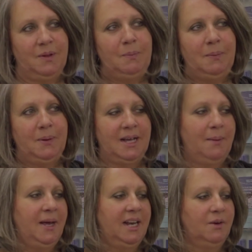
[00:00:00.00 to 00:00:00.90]
people
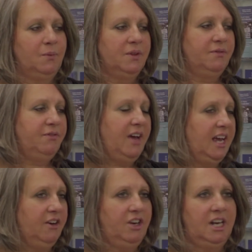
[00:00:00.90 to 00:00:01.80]
come in with
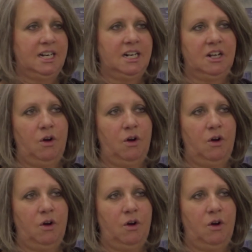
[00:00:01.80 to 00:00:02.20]
very little